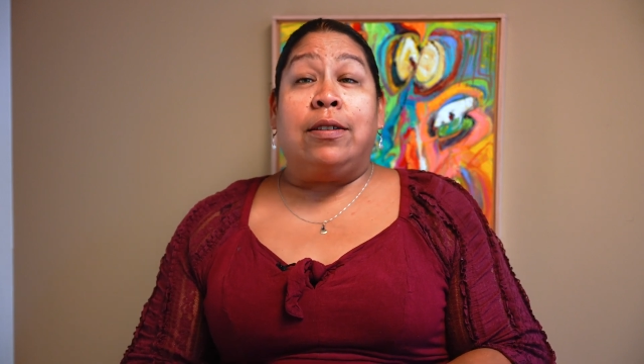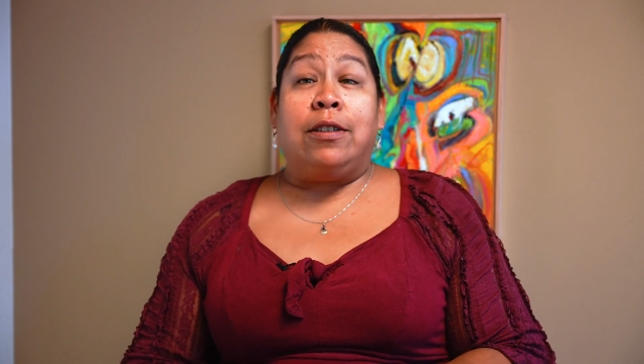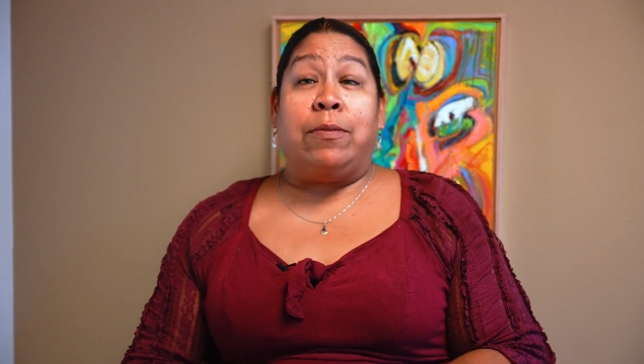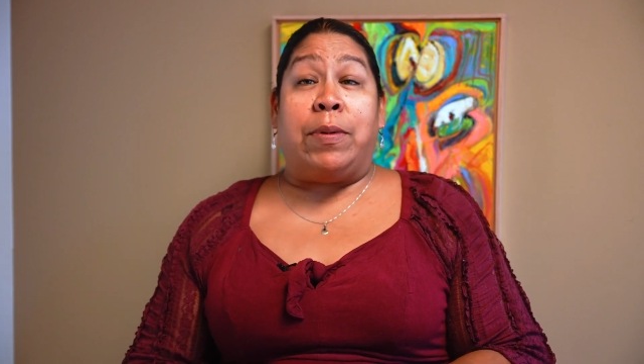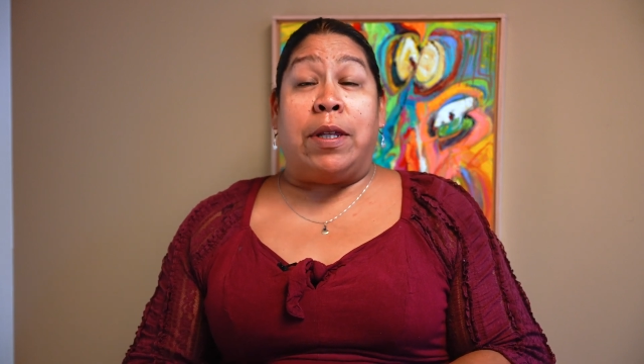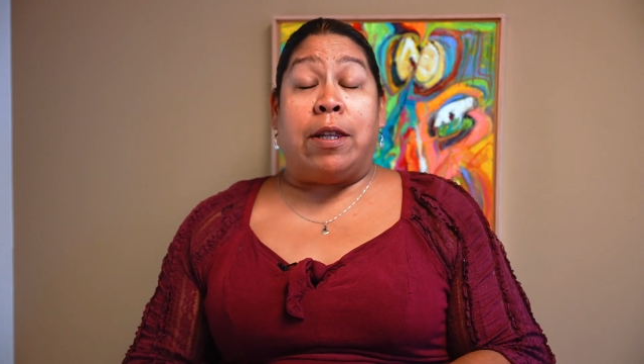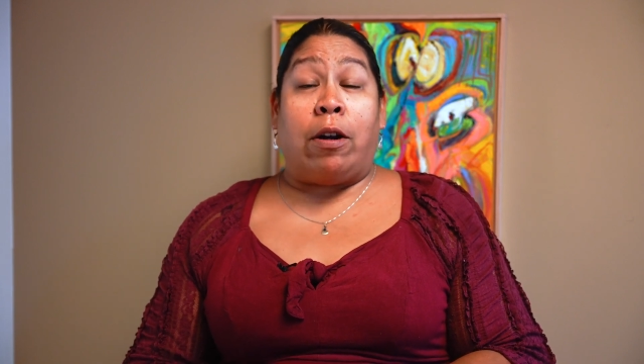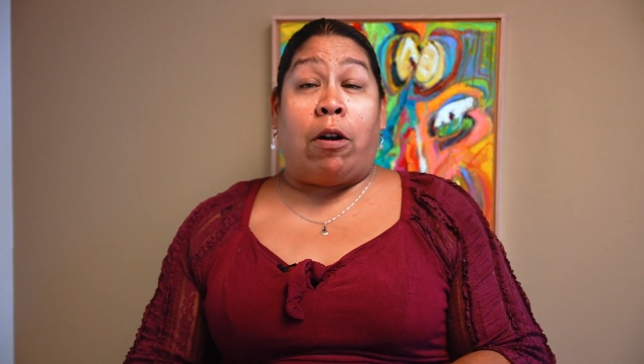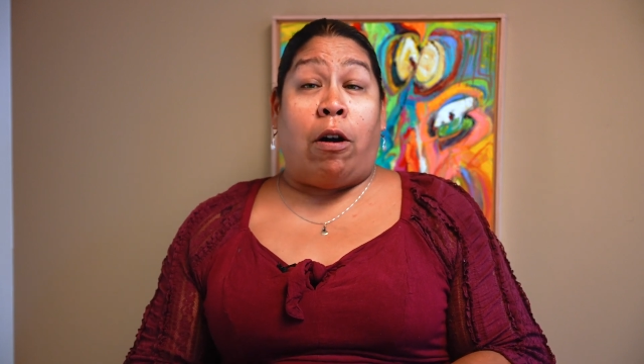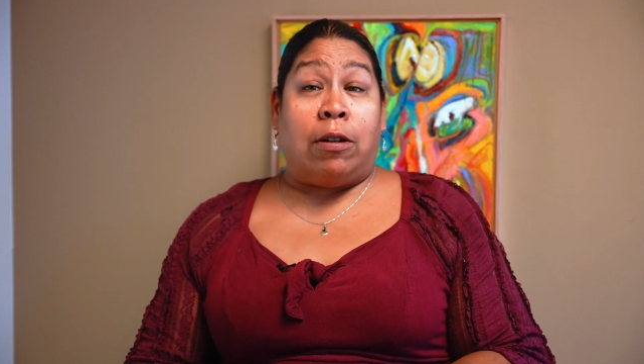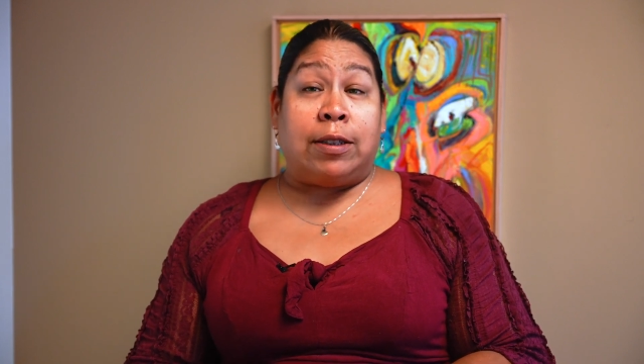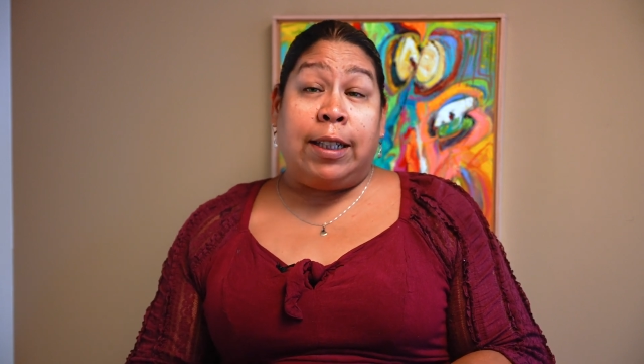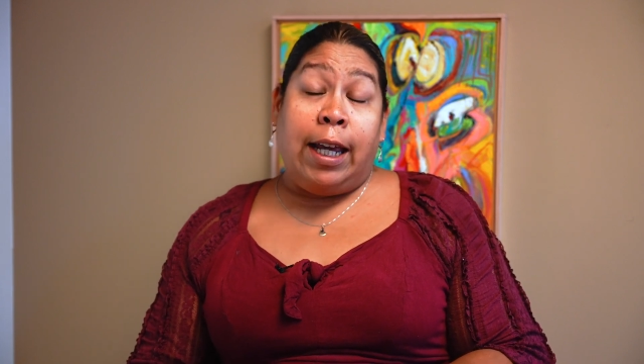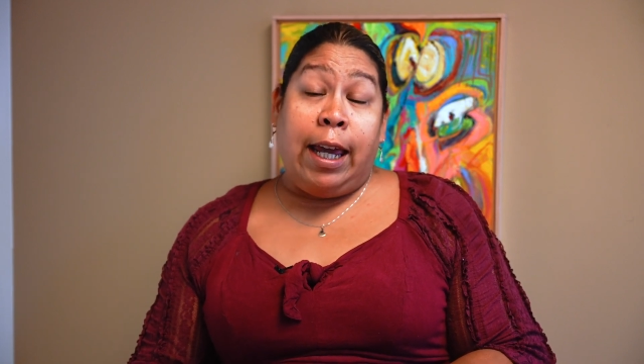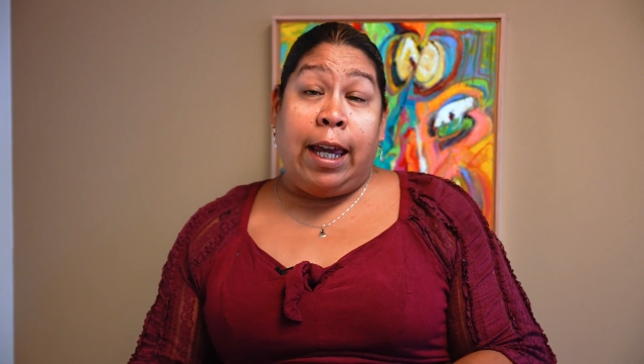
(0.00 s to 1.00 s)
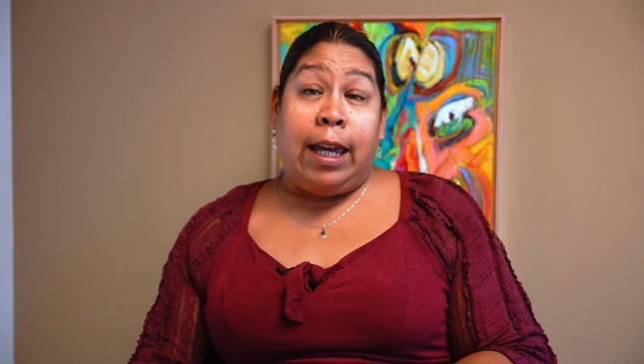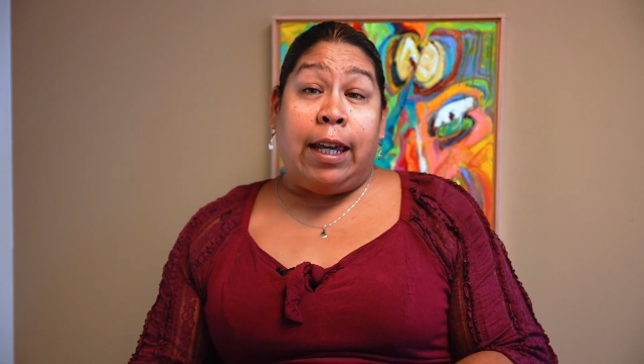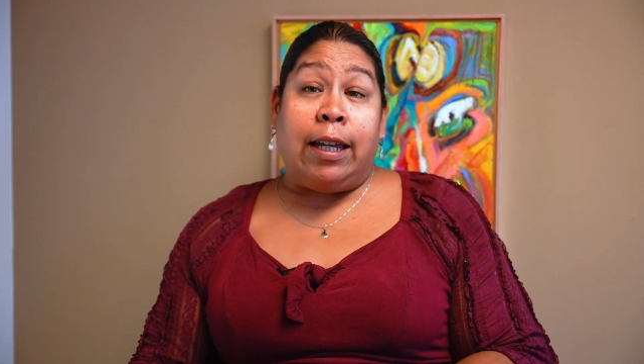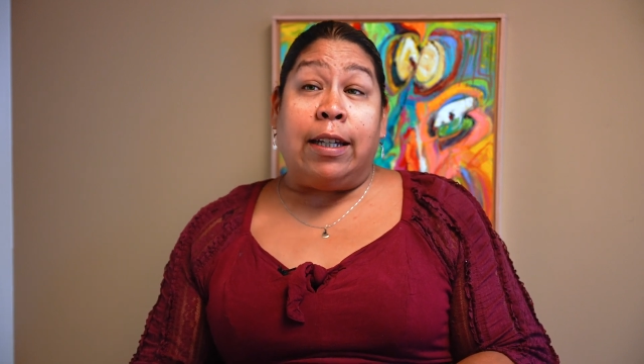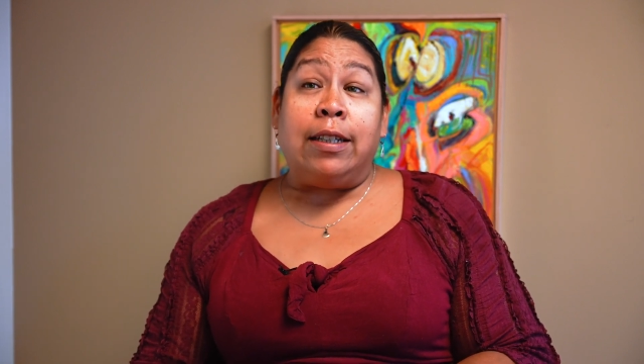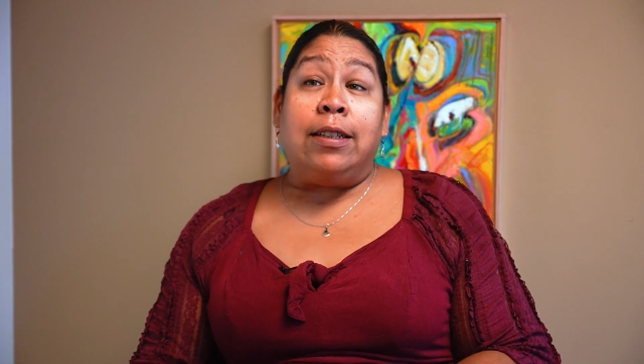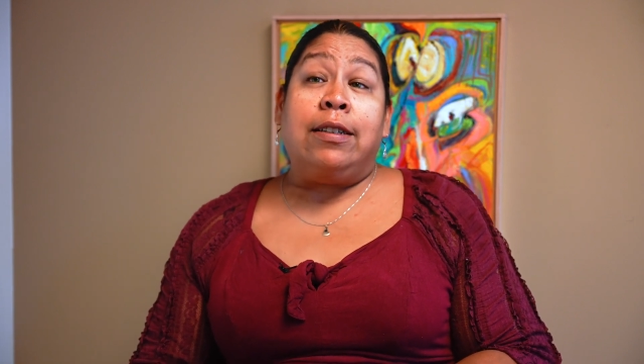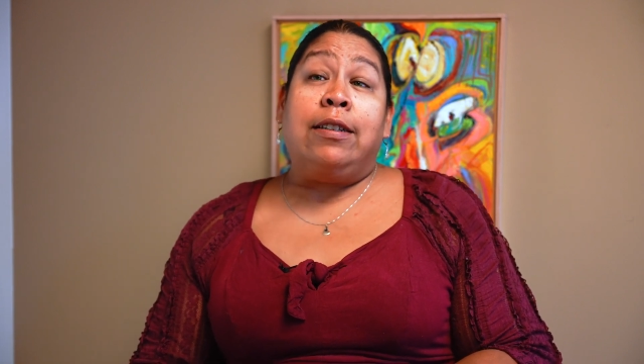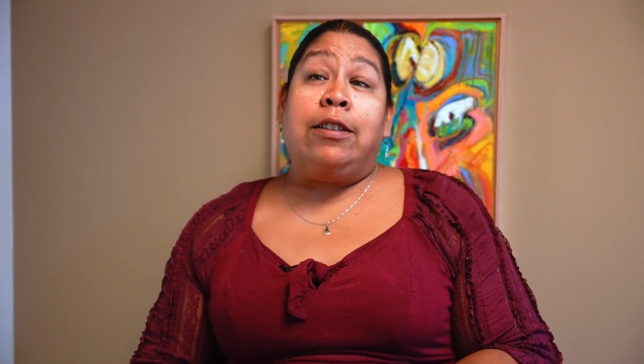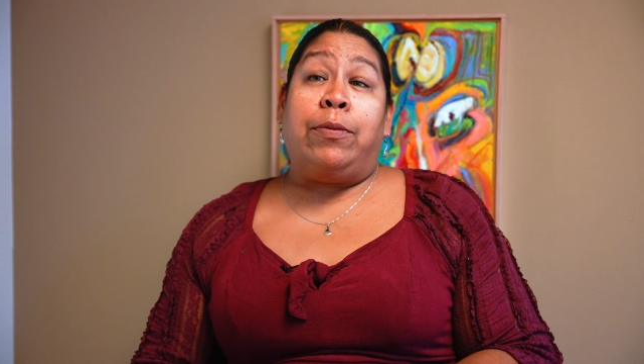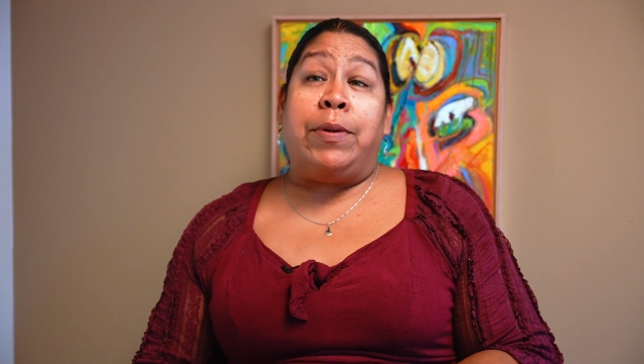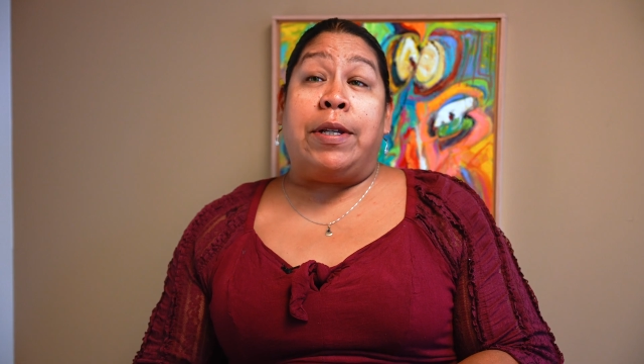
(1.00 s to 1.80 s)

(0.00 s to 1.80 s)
to be there all day, to